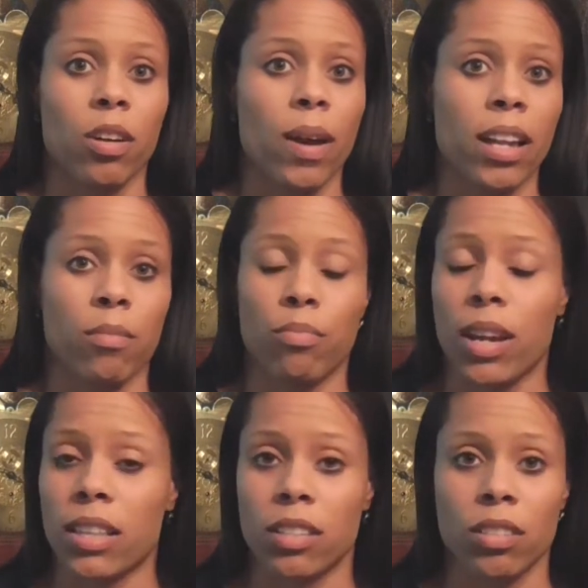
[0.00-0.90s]
to go ahead and
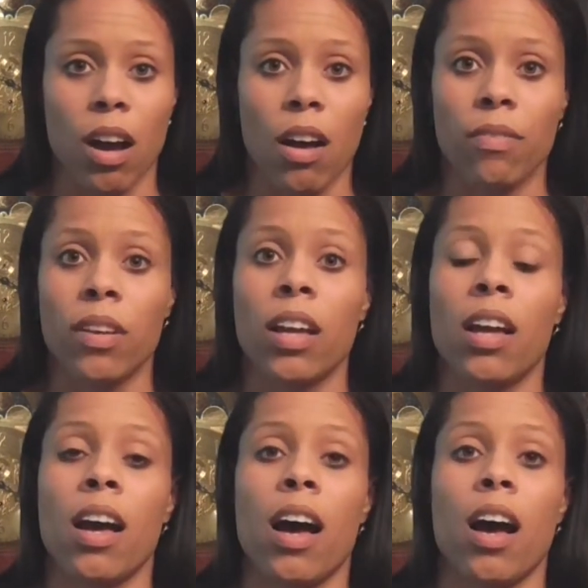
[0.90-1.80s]
break this off.
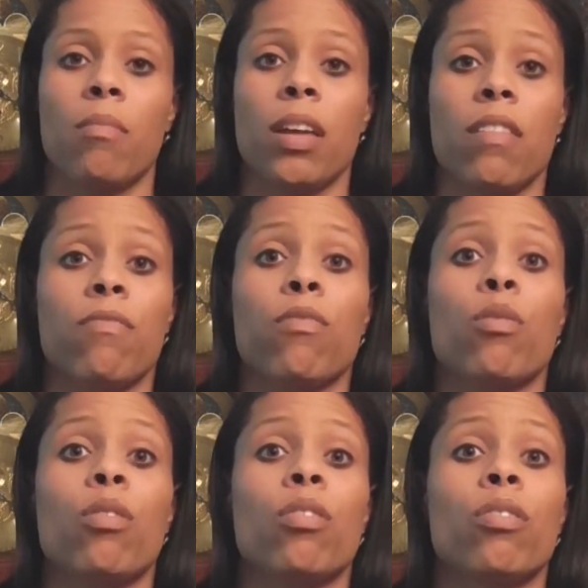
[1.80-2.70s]
If
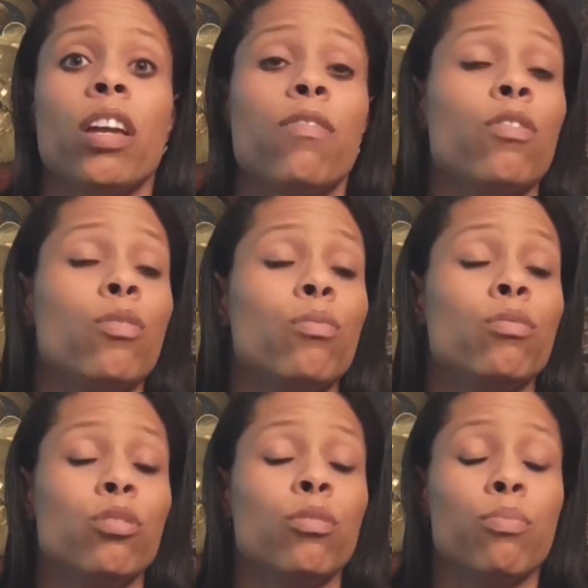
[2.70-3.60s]
you
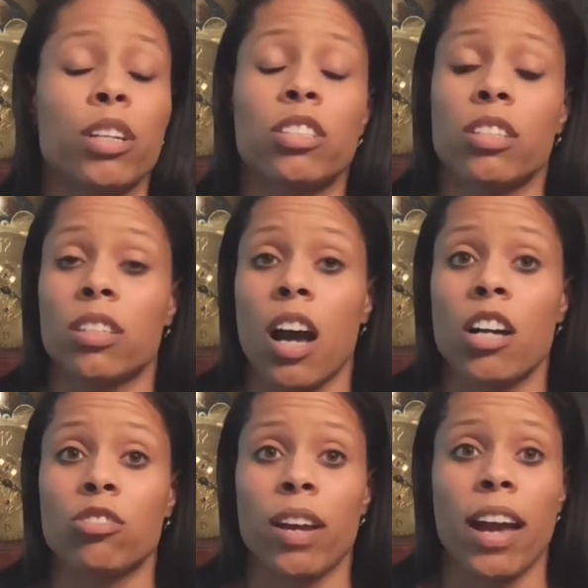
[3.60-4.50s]
do breach this
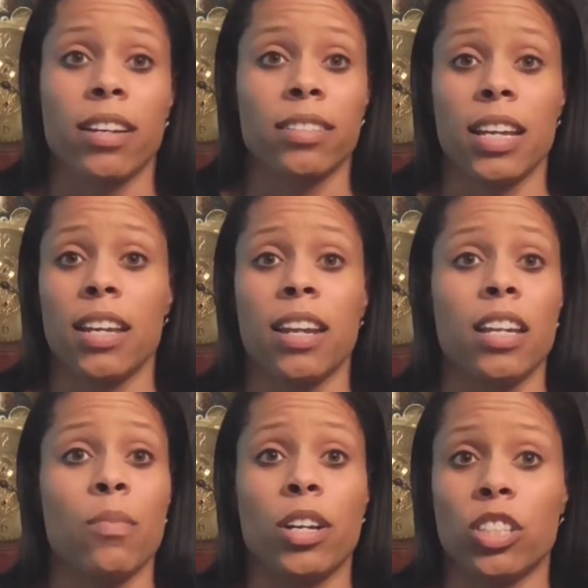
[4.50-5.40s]
contract in
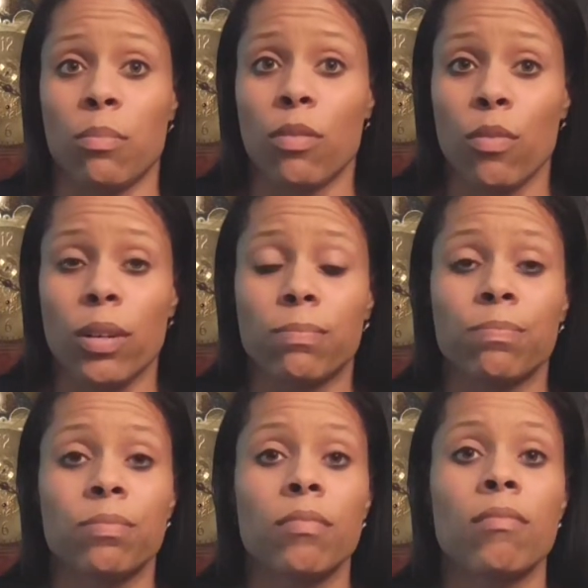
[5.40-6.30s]
any way, shape, or form.
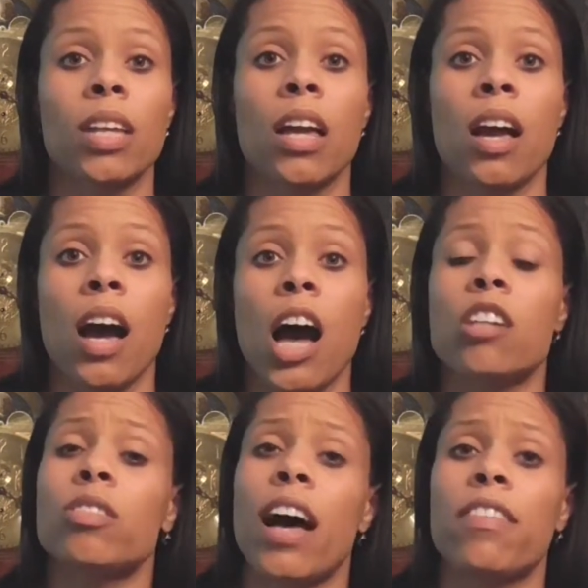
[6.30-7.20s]
I
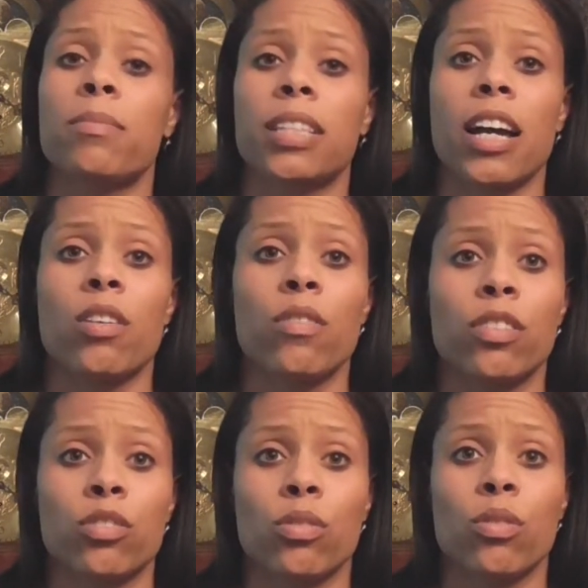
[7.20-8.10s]
also have them sign
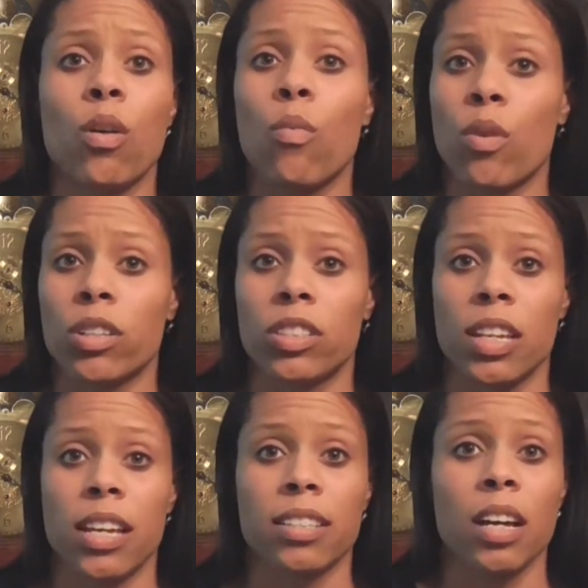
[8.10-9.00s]
over to a
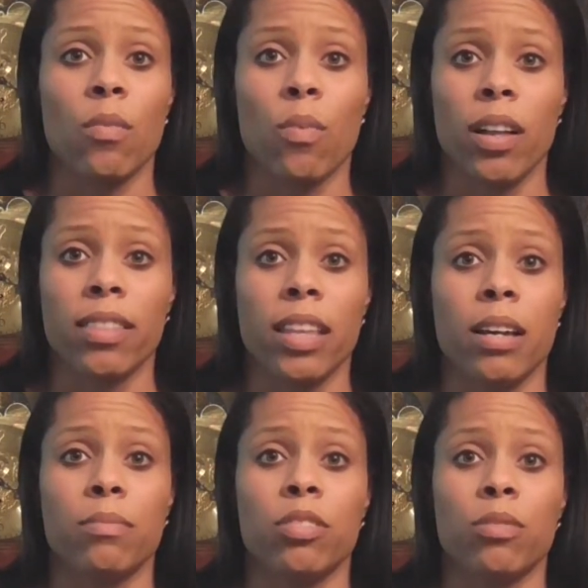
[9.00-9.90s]
warranty, because I want
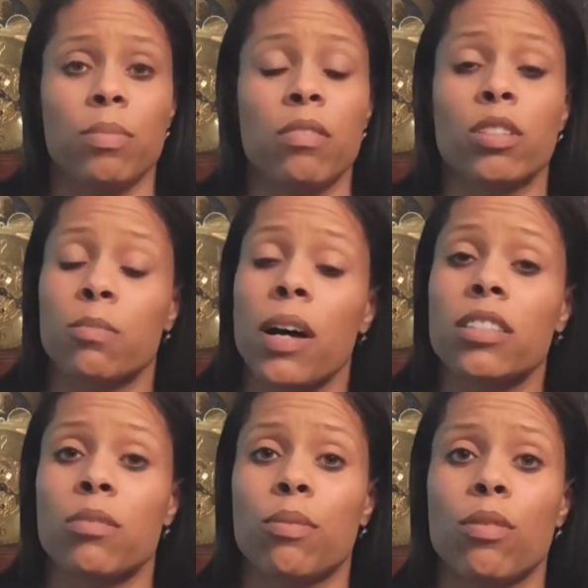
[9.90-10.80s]
them to be
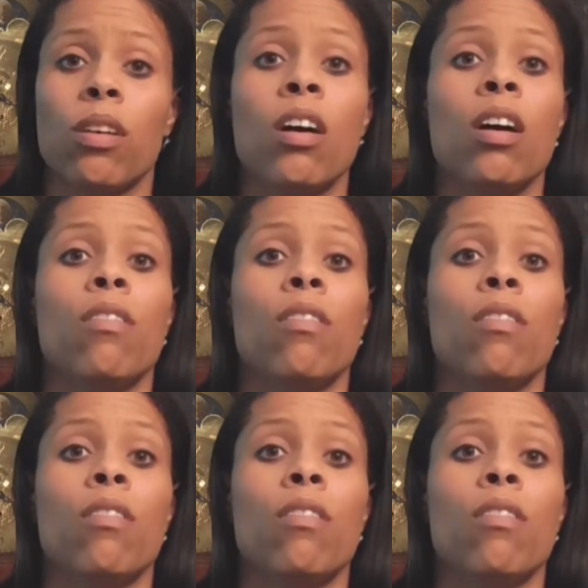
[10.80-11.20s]
responsible